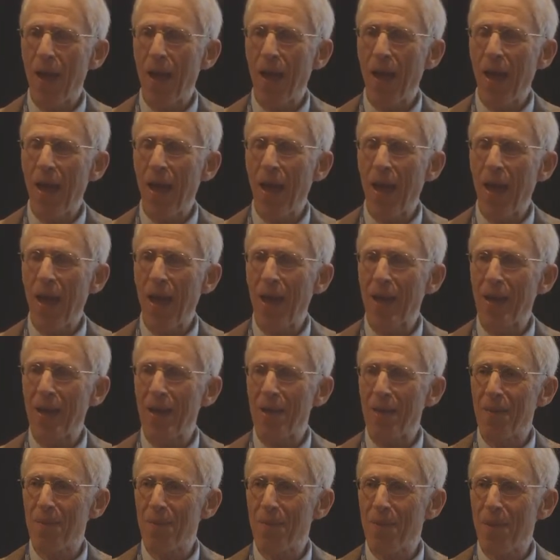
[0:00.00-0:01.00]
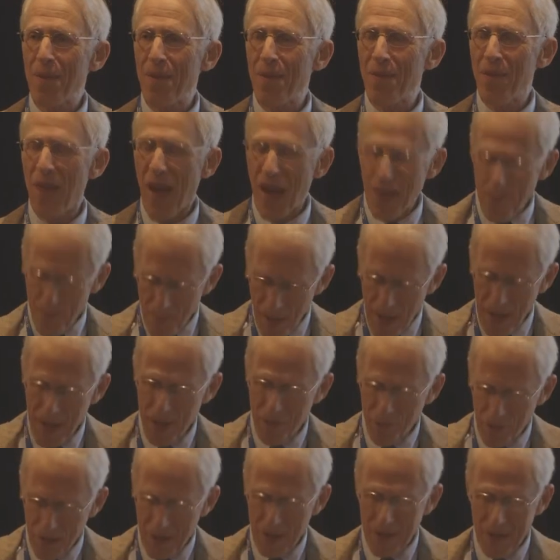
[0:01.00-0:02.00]
And that might
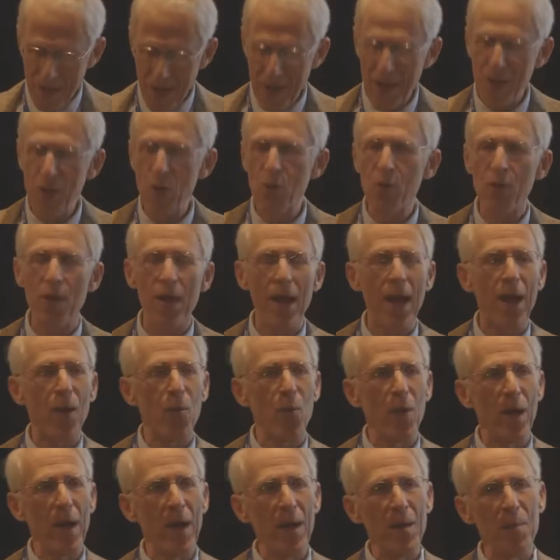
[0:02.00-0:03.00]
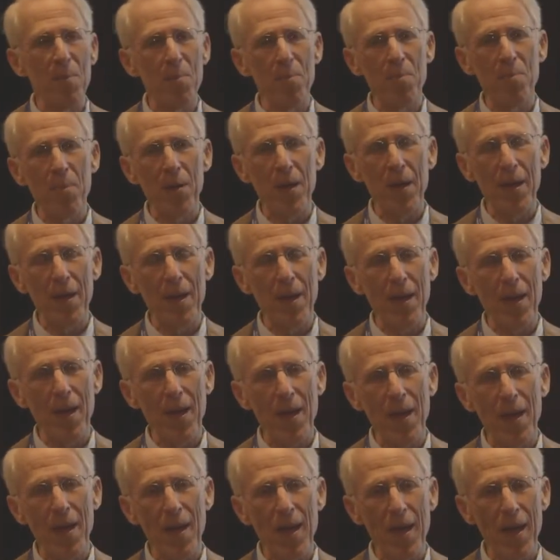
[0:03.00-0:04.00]
have continued that way, but
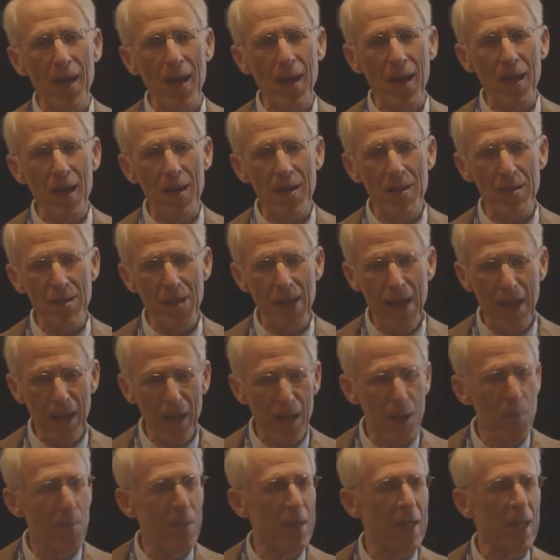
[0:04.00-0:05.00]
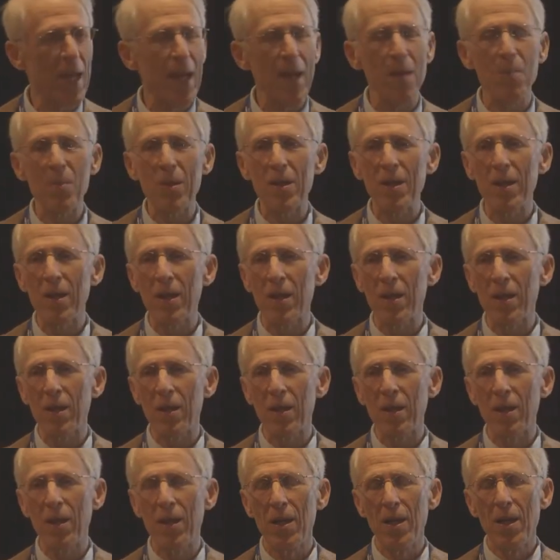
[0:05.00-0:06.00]
as Helen became
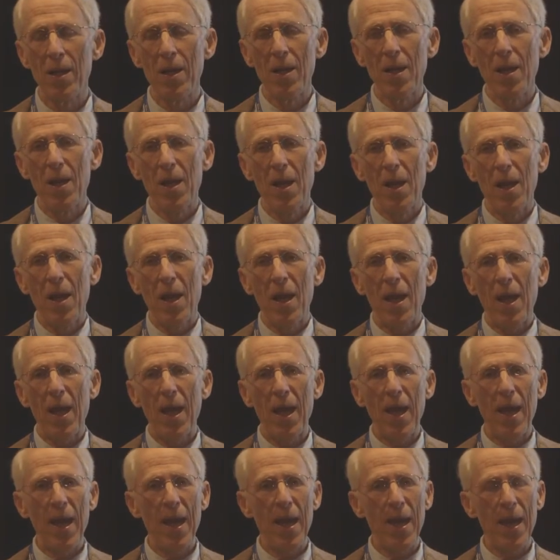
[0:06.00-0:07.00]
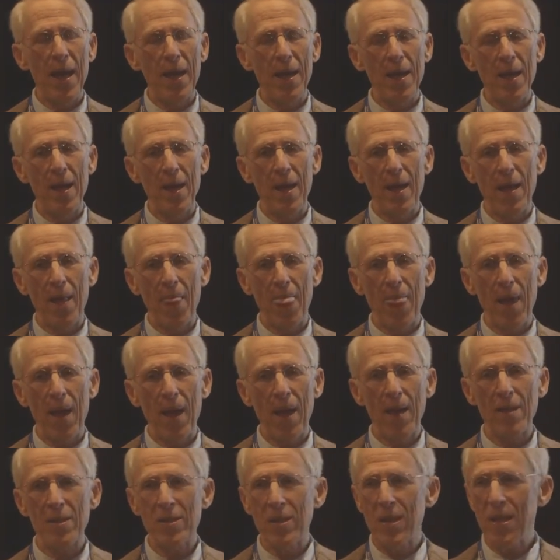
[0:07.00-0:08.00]
ill, and
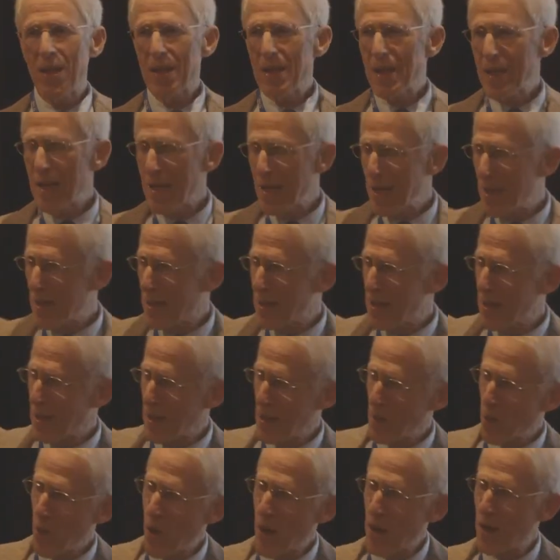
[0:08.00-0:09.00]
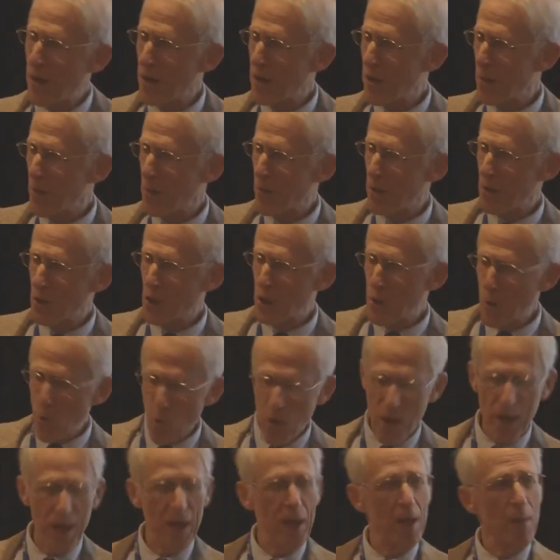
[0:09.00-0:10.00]
as he she
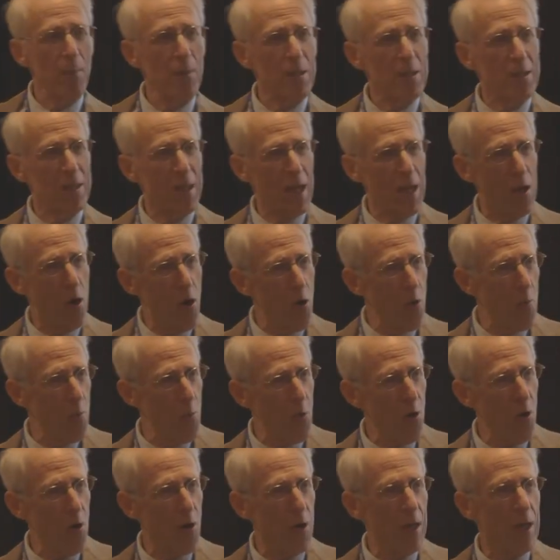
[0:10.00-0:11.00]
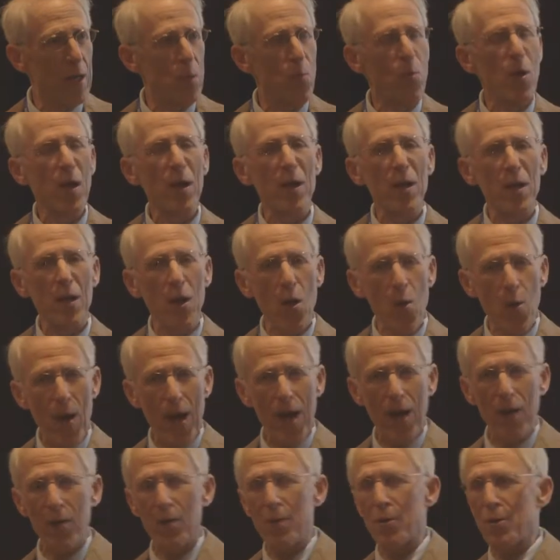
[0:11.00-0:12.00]
wanted him to stay home more, he wanted to go
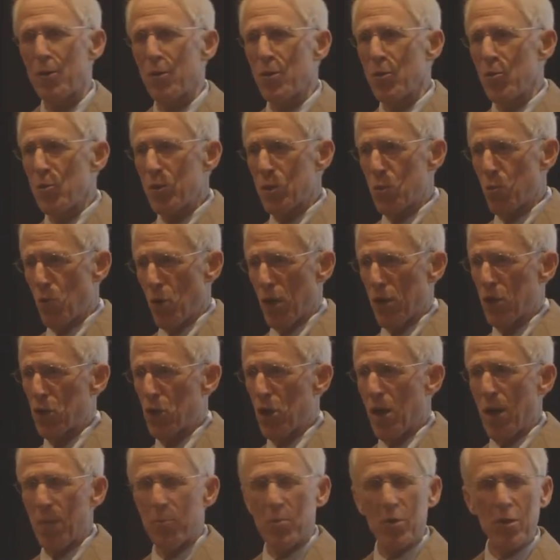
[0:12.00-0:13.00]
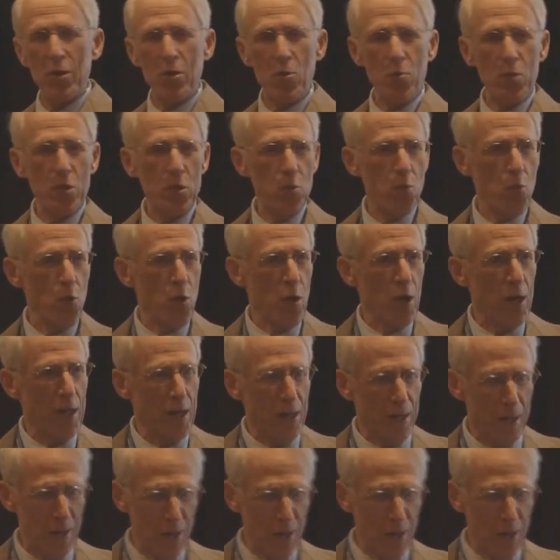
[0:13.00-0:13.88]
out and do his workshops and do his work,